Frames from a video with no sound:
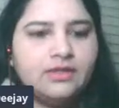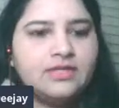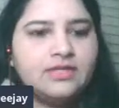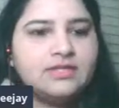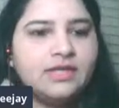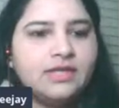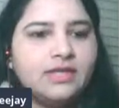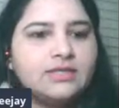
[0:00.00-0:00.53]

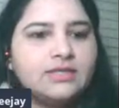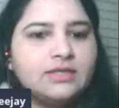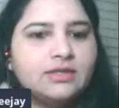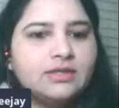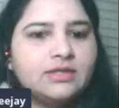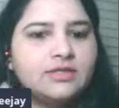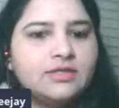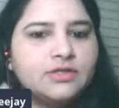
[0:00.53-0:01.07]
This is
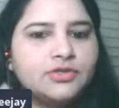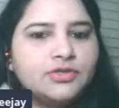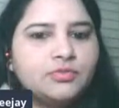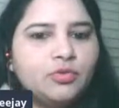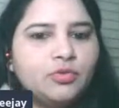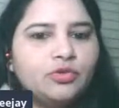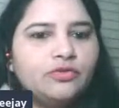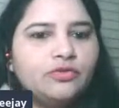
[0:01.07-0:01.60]
a discuss
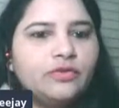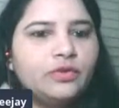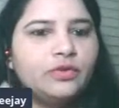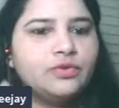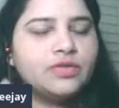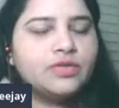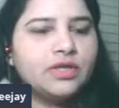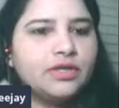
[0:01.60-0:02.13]
both
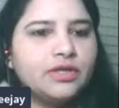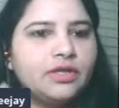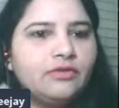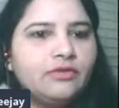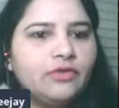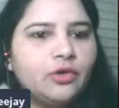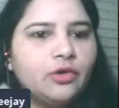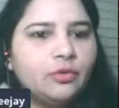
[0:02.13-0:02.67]
views and
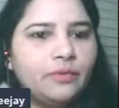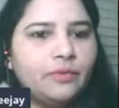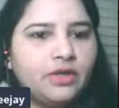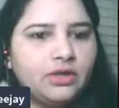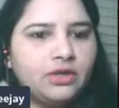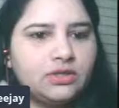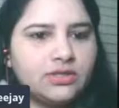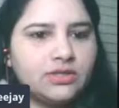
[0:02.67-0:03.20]
give your
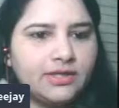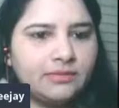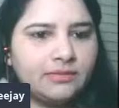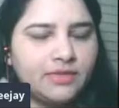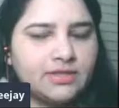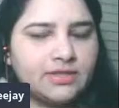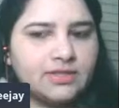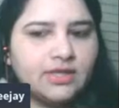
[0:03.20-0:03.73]
opinion
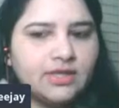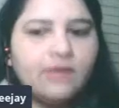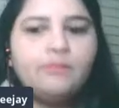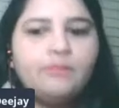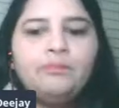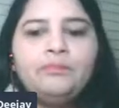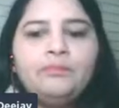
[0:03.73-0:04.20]
type essay.